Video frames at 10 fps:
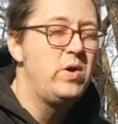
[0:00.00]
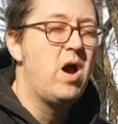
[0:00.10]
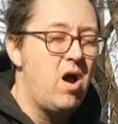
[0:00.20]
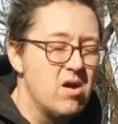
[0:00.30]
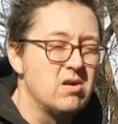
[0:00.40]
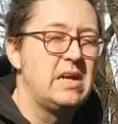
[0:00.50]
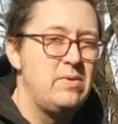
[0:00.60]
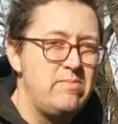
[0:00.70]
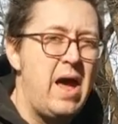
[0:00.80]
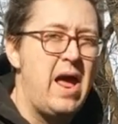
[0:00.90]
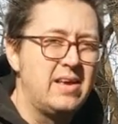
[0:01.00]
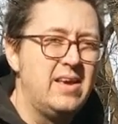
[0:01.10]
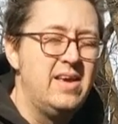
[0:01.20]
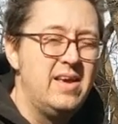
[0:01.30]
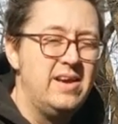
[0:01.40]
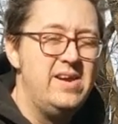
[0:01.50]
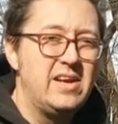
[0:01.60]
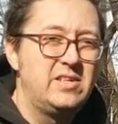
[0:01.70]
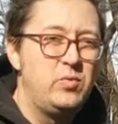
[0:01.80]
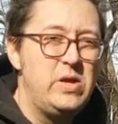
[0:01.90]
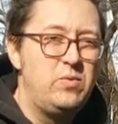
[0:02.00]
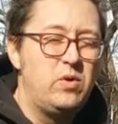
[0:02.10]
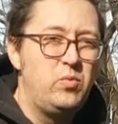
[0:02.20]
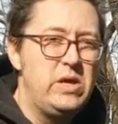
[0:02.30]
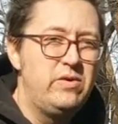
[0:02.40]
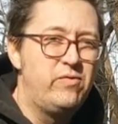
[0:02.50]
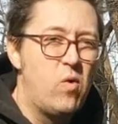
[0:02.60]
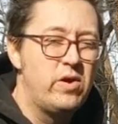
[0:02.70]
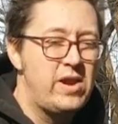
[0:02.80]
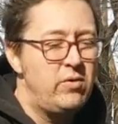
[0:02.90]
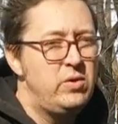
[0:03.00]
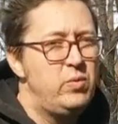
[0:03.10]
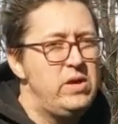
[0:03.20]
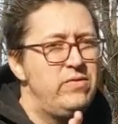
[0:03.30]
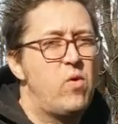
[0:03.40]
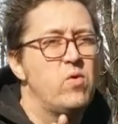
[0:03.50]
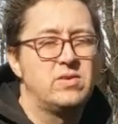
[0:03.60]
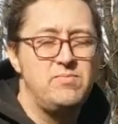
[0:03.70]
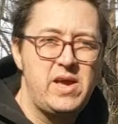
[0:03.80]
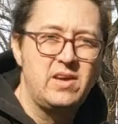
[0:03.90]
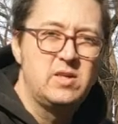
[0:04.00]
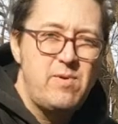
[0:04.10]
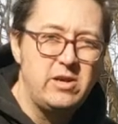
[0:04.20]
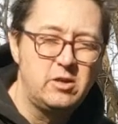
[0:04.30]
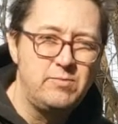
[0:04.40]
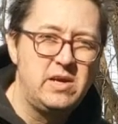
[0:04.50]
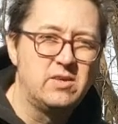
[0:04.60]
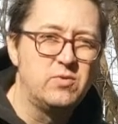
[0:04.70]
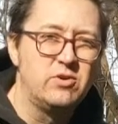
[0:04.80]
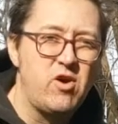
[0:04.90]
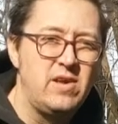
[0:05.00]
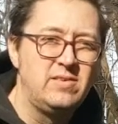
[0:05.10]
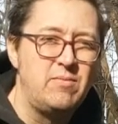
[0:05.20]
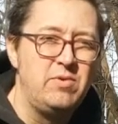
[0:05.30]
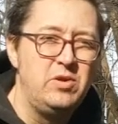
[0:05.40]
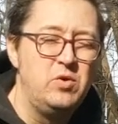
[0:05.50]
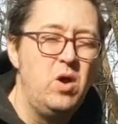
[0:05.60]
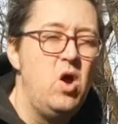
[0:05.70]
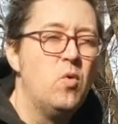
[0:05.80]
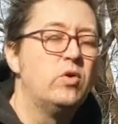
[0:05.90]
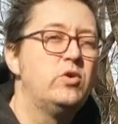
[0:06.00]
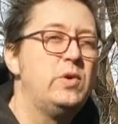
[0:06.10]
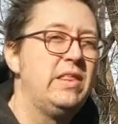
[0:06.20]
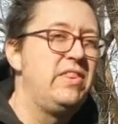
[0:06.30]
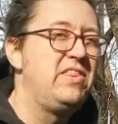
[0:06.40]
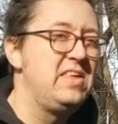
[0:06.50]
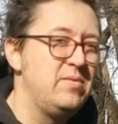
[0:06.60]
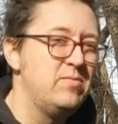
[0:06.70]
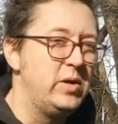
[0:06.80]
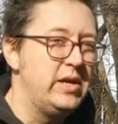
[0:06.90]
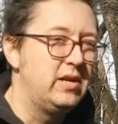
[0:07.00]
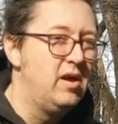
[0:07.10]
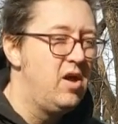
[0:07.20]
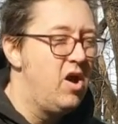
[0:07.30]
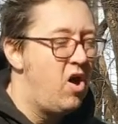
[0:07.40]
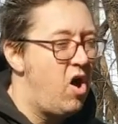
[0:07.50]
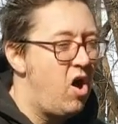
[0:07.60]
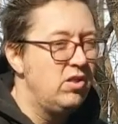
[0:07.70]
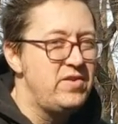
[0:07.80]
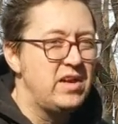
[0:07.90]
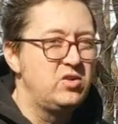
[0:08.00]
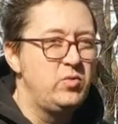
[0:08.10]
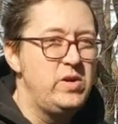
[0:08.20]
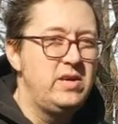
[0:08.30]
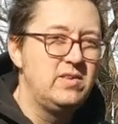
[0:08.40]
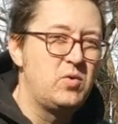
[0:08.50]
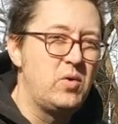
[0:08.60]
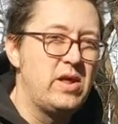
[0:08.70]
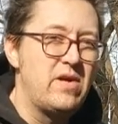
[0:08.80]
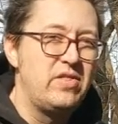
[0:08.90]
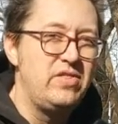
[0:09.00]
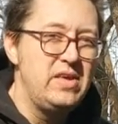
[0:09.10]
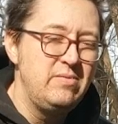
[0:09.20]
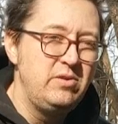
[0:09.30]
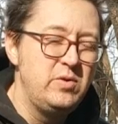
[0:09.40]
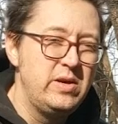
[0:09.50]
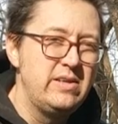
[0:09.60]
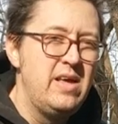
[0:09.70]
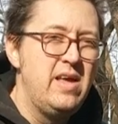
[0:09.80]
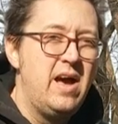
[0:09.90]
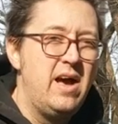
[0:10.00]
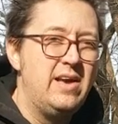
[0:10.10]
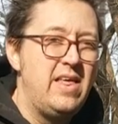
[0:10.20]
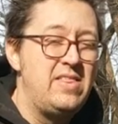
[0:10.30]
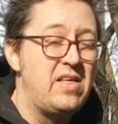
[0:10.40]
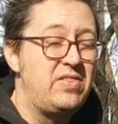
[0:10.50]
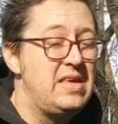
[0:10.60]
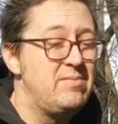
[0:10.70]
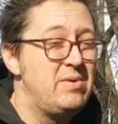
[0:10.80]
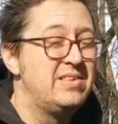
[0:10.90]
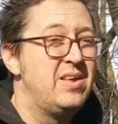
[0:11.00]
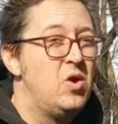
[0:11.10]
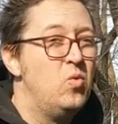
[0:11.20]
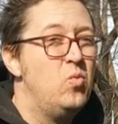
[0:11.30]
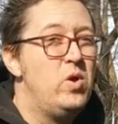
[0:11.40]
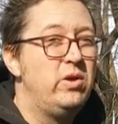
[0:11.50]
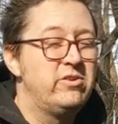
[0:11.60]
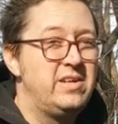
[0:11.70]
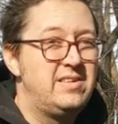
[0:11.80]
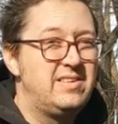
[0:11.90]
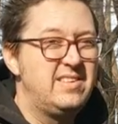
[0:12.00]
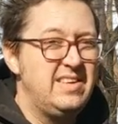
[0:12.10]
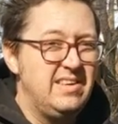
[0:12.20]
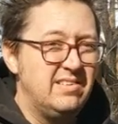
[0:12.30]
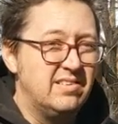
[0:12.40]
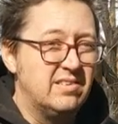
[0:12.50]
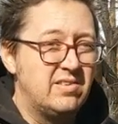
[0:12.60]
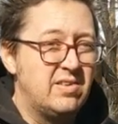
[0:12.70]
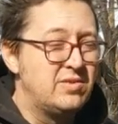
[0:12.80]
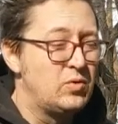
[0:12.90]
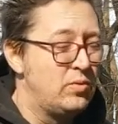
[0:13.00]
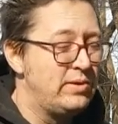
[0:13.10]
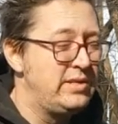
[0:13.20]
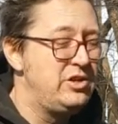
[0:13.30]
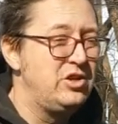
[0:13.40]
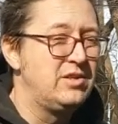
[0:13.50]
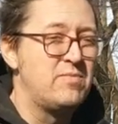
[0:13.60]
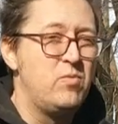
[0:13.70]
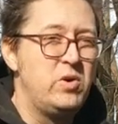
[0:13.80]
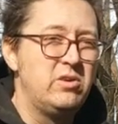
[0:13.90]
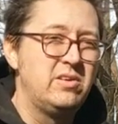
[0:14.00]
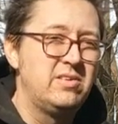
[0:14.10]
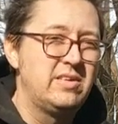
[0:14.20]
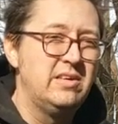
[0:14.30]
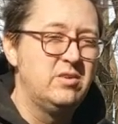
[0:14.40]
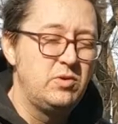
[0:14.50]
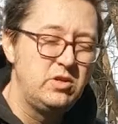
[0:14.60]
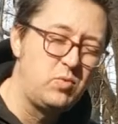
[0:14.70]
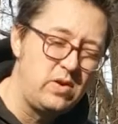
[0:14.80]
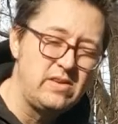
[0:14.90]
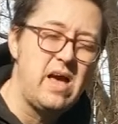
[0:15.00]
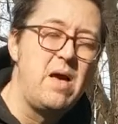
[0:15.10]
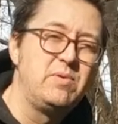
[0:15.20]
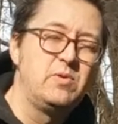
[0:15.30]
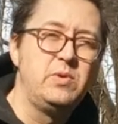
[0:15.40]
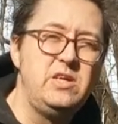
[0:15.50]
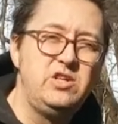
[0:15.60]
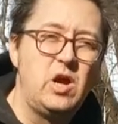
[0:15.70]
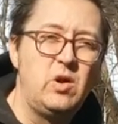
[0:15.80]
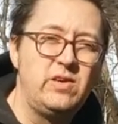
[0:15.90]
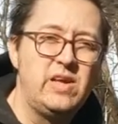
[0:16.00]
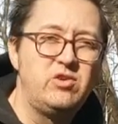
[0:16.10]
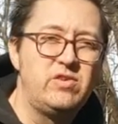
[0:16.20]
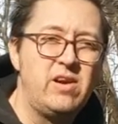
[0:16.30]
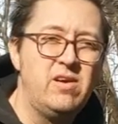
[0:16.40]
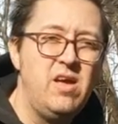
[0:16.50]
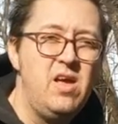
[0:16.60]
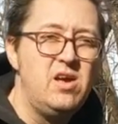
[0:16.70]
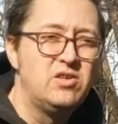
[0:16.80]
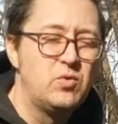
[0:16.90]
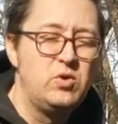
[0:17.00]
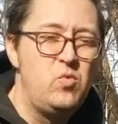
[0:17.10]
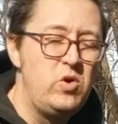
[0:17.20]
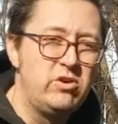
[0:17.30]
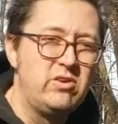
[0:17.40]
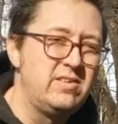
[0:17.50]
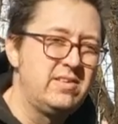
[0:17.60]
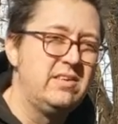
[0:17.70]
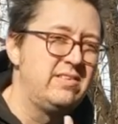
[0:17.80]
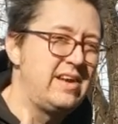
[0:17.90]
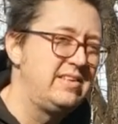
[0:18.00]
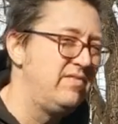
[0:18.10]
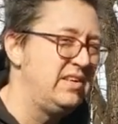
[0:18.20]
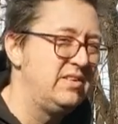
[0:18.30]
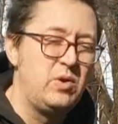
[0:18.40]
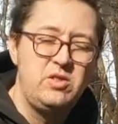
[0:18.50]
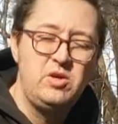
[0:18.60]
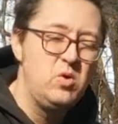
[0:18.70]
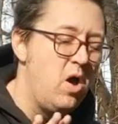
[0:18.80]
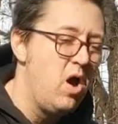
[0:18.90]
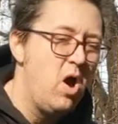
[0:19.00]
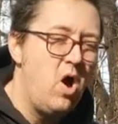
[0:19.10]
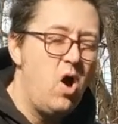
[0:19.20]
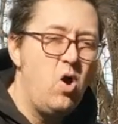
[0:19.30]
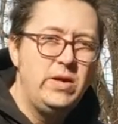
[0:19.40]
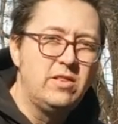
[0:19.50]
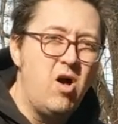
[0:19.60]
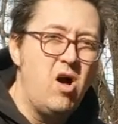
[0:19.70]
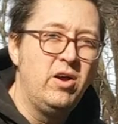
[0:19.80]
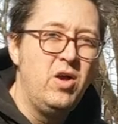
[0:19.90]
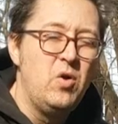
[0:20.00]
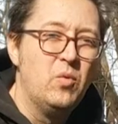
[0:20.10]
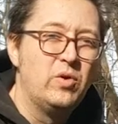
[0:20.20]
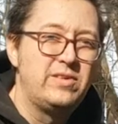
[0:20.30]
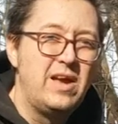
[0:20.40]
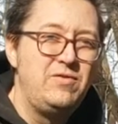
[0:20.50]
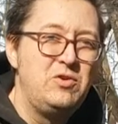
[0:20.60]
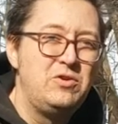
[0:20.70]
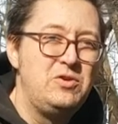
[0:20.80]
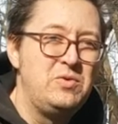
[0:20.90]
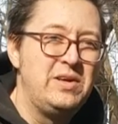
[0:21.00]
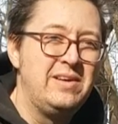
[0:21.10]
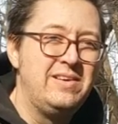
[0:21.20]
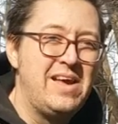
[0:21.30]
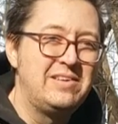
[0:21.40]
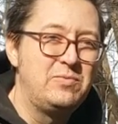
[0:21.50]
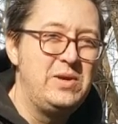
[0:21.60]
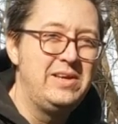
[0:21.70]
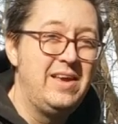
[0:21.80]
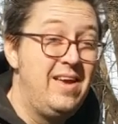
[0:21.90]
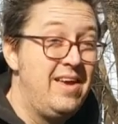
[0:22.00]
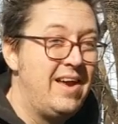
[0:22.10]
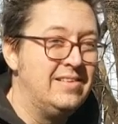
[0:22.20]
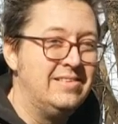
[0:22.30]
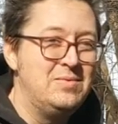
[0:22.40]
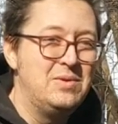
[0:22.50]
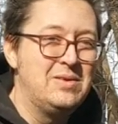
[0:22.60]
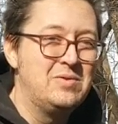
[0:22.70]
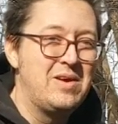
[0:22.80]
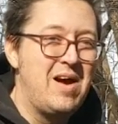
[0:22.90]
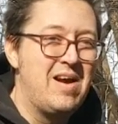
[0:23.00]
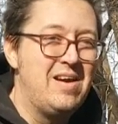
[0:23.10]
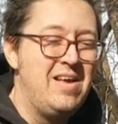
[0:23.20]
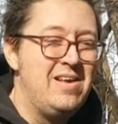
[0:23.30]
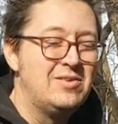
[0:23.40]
We are going to be back next week with week 4. Now, week 4 is going to be kind of special because we're trying something new. We're doing a theme week. All of next week is going to have a theme to it, and that theme is wilderness skills. So we're going to be teaching some wilderness skills, which is one of the topics we teach out at the Nature Center. So we're doing wilderness skills activities with you all week long. We're excited for you to tune in next week and see what those are.